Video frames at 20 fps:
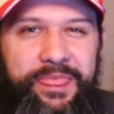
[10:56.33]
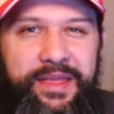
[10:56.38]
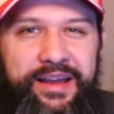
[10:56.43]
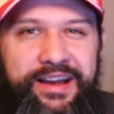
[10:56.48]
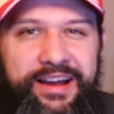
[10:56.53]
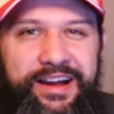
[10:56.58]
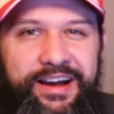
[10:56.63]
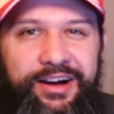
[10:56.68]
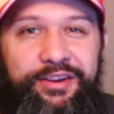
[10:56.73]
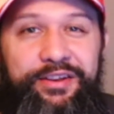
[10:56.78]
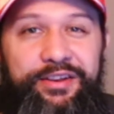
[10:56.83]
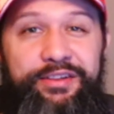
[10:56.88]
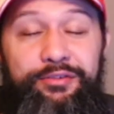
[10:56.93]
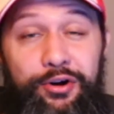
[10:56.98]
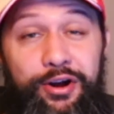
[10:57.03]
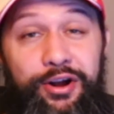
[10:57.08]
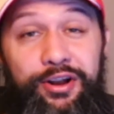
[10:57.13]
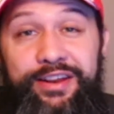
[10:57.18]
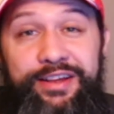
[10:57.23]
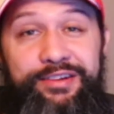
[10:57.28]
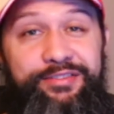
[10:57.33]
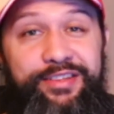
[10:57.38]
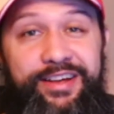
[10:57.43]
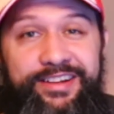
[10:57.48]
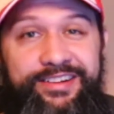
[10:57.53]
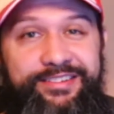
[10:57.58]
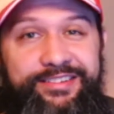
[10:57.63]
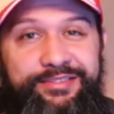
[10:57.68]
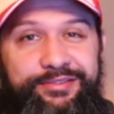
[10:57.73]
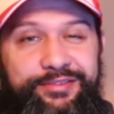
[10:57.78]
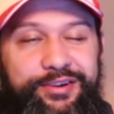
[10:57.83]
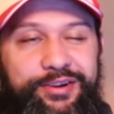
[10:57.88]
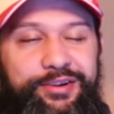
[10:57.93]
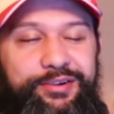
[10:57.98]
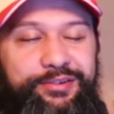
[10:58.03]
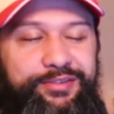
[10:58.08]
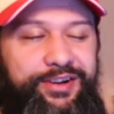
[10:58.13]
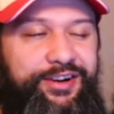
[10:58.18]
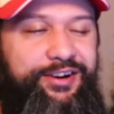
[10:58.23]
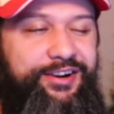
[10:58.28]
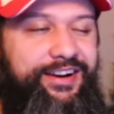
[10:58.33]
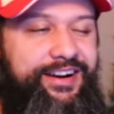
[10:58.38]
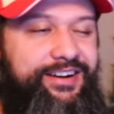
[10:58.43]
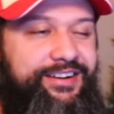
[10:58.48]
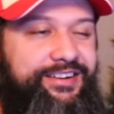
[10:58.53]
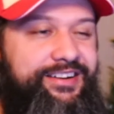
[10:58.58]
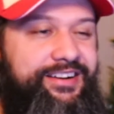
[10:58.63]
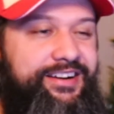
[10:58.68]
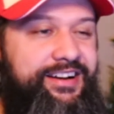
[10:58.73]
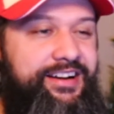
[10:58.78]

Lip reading: I'll leave that for you to figure out.